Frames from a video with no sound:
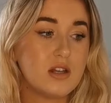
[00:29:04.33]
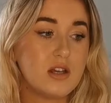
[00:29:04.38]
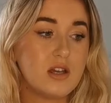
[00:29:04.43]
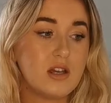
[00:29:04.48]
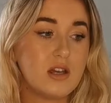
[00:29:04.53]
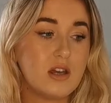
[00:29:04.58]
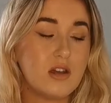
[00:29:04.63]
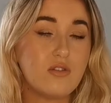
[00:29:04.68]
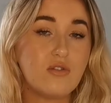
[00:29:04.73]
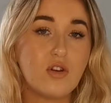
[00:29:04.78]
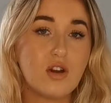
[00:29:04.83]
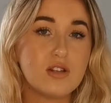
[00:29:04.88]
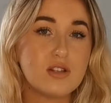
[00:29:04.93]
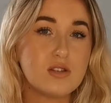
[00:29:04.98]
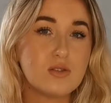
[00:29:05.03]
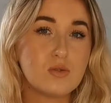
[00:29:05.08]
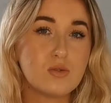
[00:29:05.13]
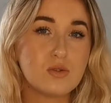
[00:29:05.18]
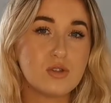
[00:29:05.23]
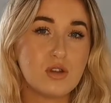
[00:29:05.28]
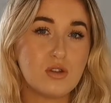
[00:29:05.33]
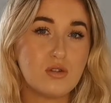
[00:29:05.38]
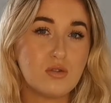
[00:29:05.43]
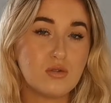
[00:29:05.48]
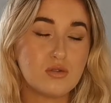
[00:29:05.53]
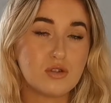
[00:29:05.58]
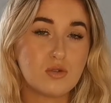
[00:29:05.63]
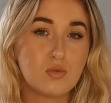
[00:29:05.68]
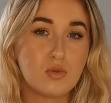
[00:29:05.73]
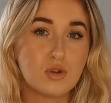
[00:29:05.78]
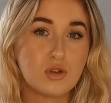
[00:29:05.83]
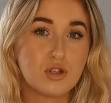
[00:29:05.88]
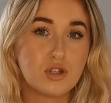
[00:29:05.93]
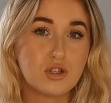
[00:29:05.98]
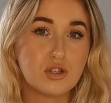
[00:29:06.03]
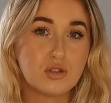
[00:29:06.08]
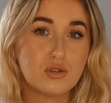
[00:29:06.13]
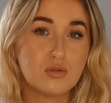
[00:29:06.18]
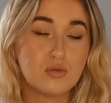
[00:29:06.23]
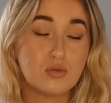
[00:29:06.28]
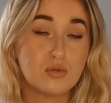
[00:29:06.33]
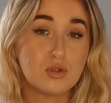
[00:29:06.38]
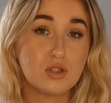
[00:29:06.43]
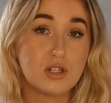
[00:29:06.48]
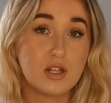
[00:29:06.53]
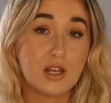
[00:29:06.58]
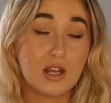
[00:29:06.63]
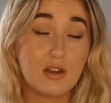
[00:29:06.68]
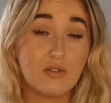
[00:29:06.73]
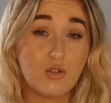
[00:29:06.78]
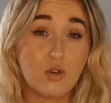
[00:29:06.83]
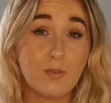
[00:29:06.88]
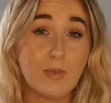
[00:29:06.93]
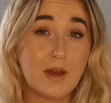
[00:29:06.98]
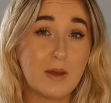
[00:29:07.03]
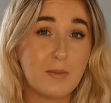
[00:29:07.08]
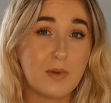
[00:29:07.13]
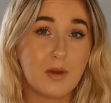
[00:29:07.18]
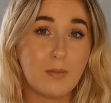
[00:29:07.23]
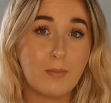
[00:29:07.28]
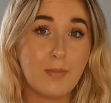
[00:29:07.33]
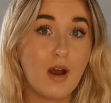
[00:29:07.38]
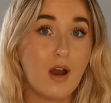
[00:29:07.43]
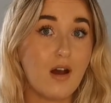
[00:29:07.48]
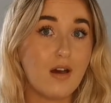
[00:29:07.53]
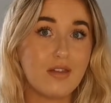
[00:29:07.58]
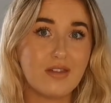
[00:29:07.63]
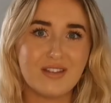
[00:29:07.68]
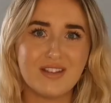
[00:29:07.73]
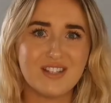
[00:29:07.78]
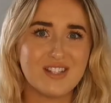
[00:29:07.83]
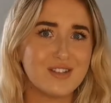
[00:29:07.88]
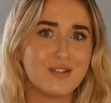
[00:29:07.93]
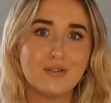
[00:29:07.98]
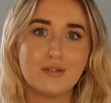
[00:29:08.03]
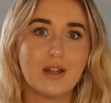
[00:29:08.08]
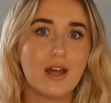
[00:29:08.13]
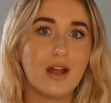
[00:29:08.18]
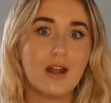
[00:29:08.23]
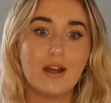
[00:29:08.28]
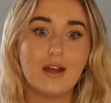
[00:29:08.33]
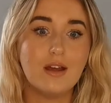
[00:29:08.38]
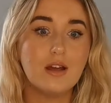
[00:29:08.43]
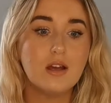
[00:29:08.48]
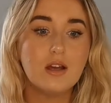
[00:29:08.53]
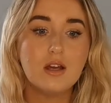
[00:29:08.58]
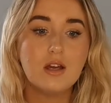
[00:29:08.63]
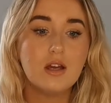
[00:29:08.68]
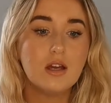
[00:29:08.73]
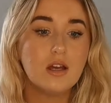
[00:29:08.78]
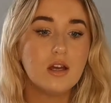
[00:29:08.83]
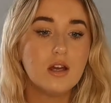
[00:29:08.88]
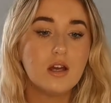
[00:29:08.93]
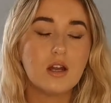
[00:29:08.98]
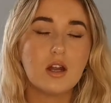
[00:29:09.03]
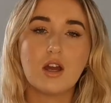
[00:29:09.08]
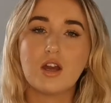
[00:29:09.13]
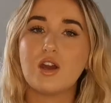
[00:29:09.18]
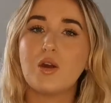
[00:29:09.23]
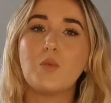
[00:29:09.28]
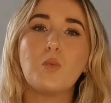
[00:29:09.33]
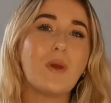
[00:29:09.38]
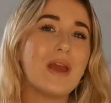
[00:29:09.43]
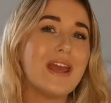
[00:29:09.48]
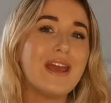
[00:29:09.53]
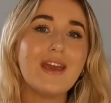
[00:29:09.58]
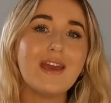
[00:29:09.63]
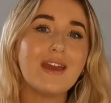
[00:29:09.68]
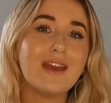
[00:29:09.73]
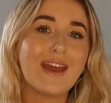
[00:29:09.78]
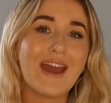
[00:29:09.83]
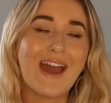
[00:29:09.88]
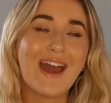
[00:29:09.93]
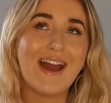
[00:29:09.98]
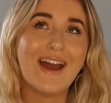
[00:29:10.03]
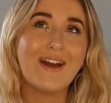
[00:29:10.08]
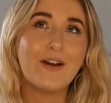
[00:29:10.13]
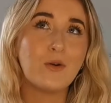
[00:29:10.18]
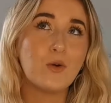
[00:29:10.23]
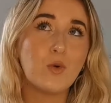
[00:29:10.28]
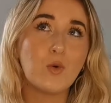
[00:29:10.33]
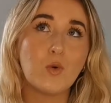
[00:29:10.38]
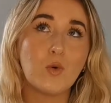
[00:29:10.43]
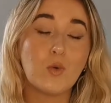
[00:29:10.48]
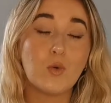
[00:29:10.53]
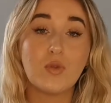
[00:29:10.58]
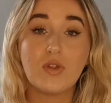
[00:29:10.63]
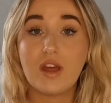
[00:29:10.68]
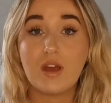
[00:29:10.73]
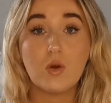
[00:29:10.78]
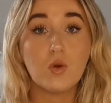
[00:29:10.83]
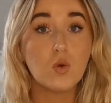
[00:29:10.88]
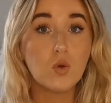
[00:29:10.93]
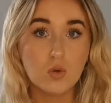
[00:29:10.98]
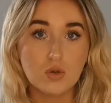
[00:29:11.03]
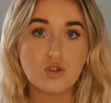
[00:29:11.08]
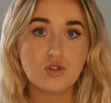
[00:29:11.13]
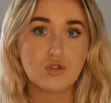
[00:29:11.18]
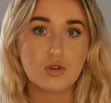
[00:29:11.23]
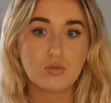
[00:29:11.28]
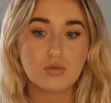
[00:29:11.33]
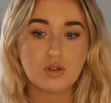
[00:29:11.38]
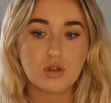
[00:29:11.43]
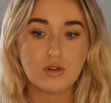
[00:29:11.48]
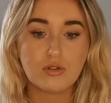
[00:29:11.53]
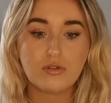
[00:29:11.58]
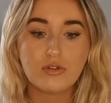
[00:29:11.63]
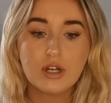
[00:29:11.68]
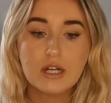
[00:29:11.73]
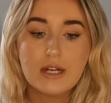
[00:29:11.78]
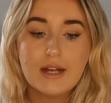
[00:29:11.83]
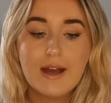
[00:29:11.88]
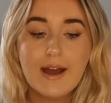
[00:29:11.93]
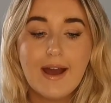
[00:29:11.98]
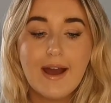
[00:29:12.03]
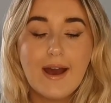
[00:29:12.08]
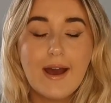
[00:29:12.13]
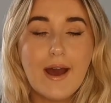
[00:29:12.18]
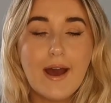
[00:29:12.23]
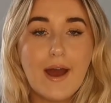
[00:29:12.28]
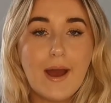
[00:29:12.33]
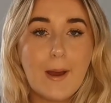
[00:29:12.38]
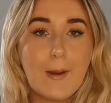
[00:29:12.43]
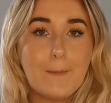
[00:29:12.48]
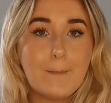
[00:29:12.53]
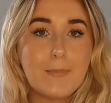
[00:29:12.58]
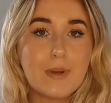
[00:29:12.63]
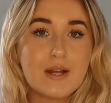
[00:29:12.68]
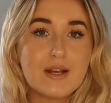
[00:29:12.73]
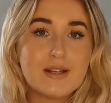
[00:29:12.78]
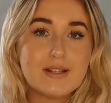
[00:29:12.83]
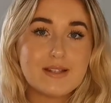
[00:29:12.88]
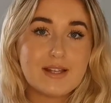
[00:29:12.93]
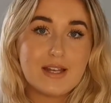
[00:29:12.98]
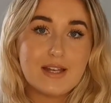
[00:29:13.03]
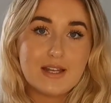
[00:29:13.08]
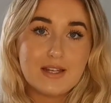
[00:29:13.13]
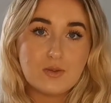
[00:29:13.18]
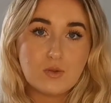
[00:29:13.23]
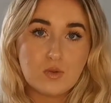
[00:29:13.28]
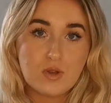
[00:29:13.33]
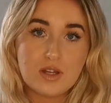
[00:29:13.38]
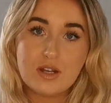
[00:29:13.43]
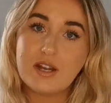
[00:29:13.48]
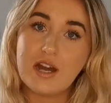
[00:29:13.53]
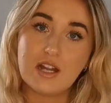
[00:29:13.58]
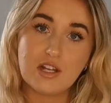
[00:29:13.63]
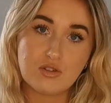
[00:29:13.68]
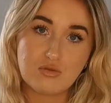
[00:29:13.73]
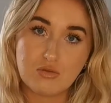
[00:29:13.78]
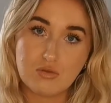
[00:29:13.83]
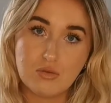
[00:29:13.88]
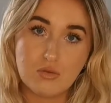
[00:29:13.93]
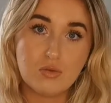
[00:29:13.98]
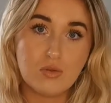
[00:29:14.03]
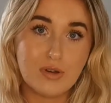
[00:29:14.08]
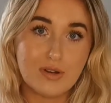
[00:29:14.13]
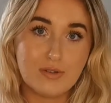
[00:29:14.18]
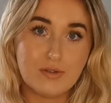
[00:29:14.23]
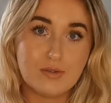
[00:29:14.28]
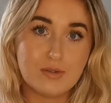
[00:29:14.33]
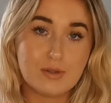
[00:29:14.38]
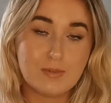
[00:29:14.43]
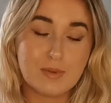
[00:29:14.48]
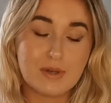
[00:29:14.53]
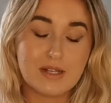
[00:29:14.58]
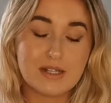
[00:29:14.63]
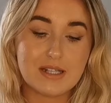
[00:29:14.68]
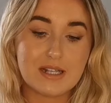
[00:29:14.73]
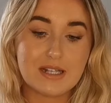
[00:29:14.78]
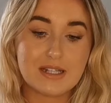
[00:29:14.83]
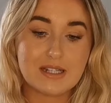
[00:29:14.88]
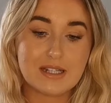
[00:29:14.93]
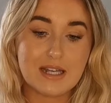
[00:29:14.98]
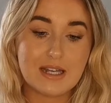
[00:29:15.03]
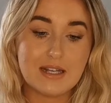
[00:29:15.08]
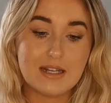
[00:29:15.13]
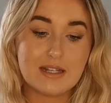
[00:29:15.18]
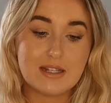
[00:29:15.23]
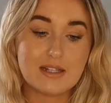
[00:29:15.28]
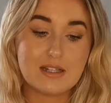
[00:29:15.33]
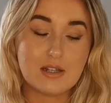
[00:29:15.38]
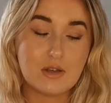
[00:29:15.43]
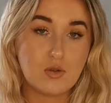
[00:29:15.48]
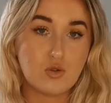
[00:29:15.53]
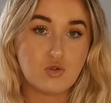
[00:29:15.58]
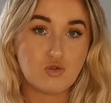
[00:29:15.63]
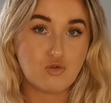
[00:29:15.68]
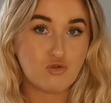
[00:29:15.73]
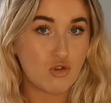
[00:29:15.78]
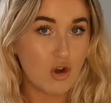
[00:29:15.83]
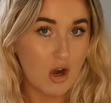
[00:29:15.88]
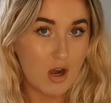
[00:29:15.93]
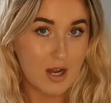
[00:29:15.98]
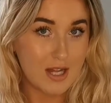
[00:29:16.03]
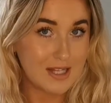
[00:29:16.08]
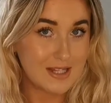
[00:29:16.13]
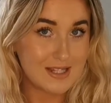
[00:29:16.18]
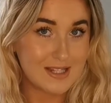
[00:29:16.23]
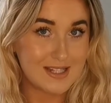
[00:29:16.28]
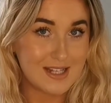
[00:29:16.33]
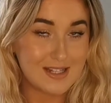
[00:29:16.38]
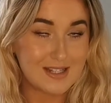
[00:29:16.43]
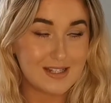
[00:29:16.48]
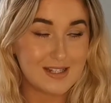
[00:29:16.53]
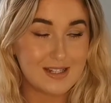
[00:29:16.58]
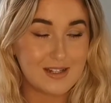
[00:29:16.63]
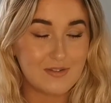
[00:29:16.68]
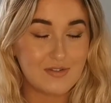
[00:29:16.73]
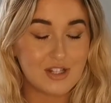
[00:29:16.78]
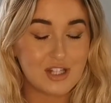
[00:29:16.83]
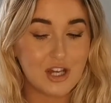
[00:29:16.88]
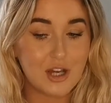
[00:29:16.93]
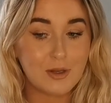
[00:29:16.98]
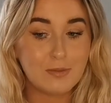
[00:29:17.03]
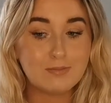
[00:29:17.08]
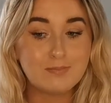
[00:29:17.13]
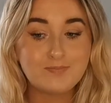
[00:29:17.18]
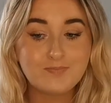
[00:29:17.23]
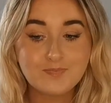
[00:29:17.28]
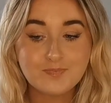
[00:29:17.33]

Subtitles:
the advice is also not to wash or to give your baby a bath until they're like a week or the cord's dropped off, because they need all their natural oils because their skin is so dry and sensitive. So